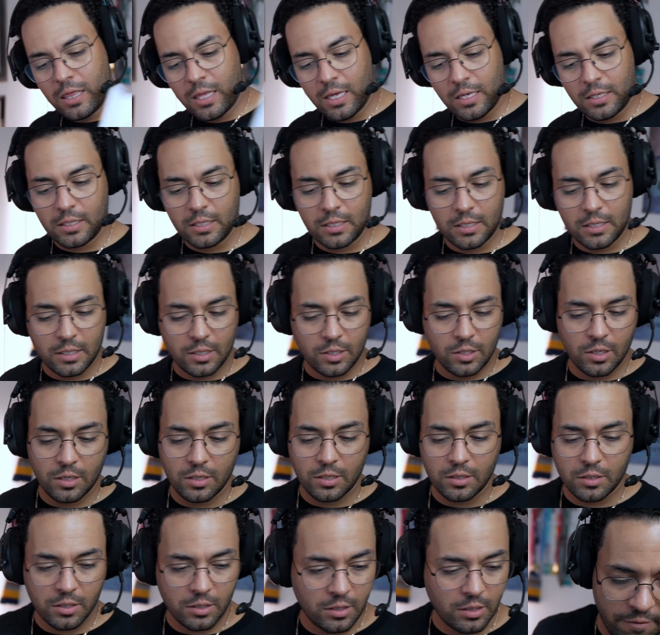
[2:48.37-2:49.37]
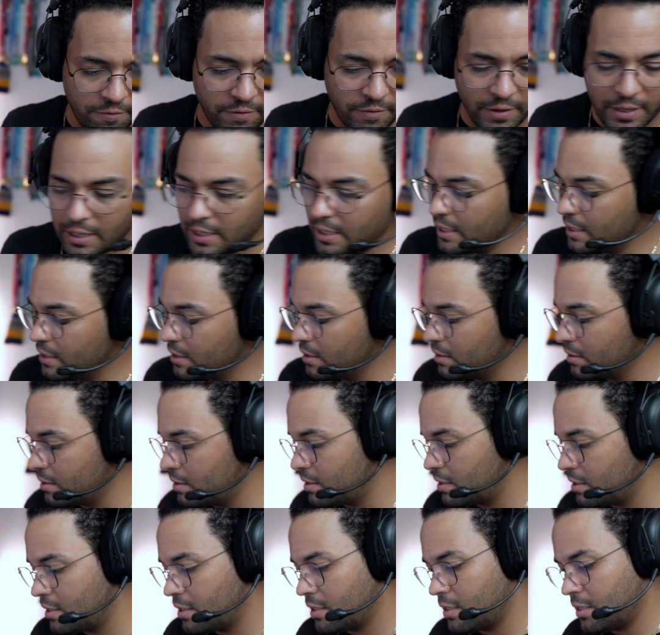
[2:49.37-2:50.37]
this is just filling.
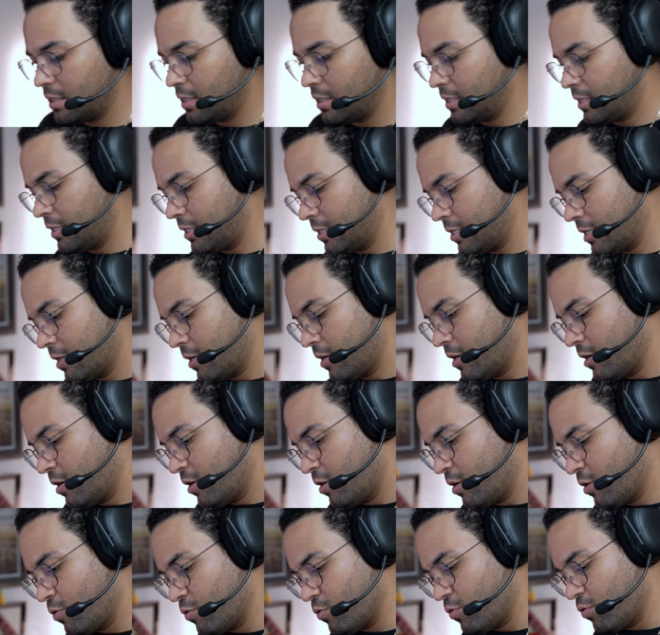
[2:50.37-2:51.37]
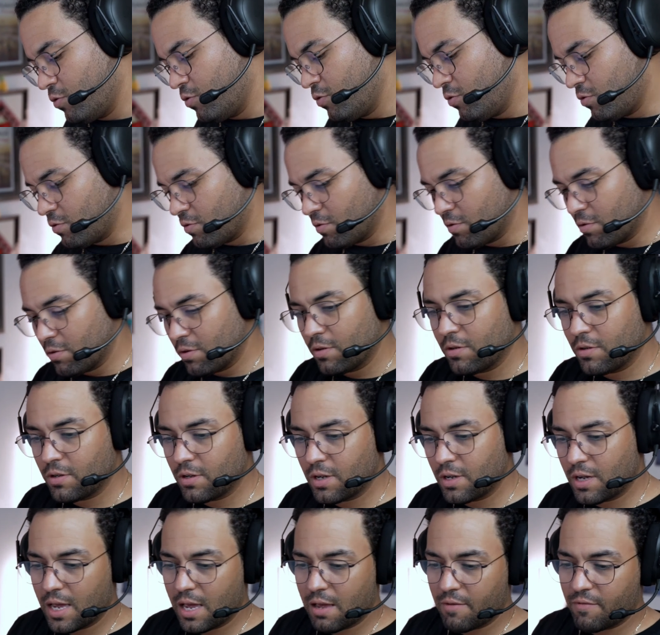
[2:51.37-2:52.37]
Ooh,
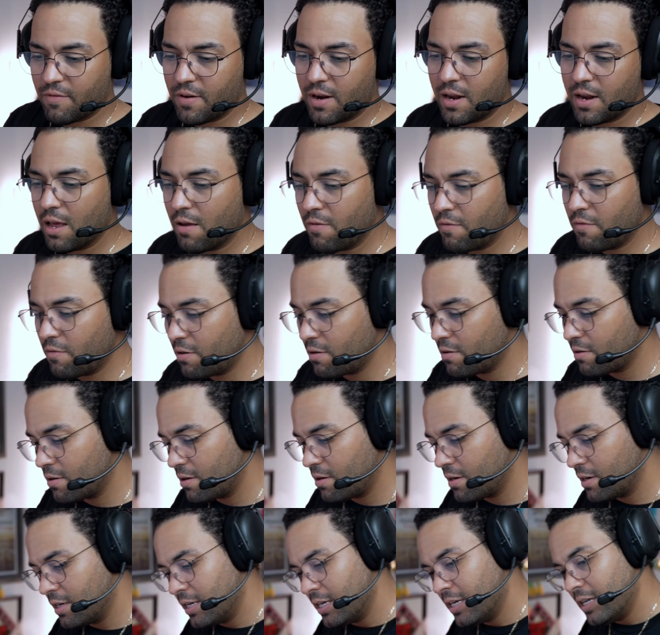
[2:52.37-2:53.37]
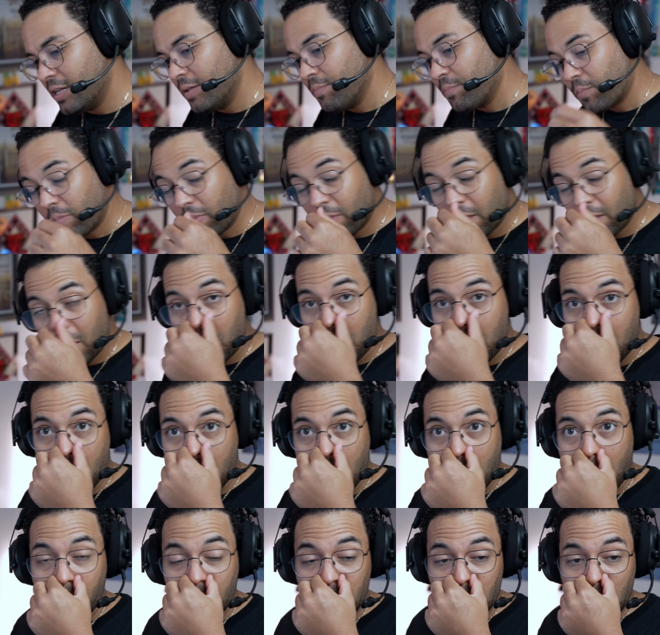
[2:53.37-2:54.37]
I've never,
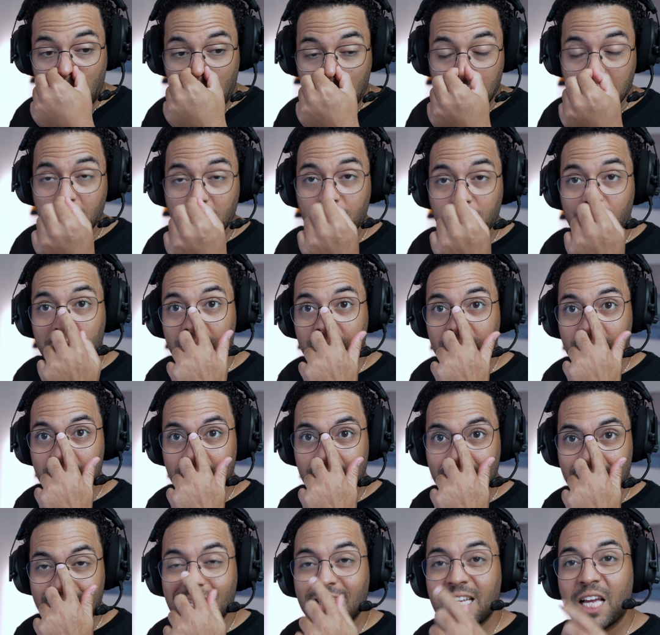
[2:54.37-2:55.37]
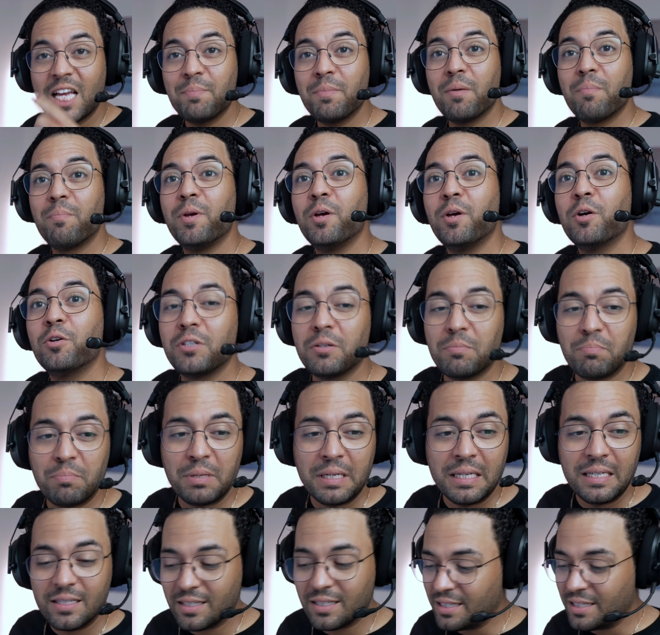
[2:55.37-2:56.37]
I'll be honest, man. Last time I built a
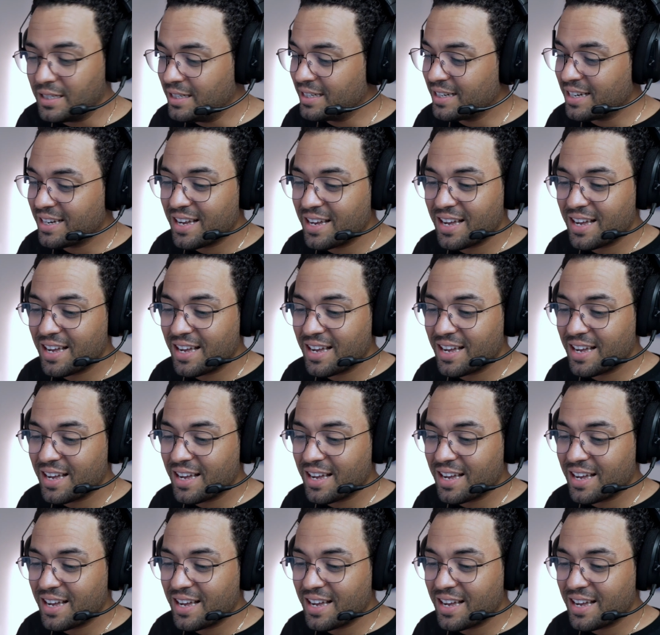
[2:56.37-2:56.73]
PC,